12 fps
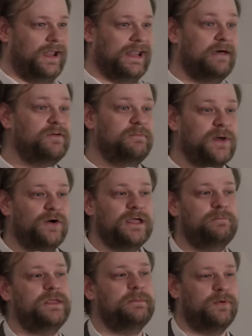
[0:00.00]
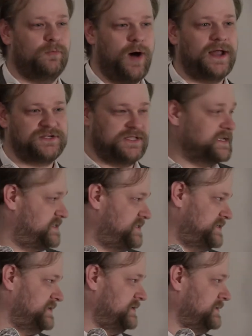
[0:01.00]
11 million people watched
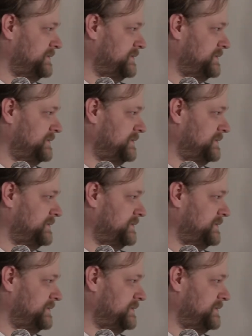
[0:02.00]
this.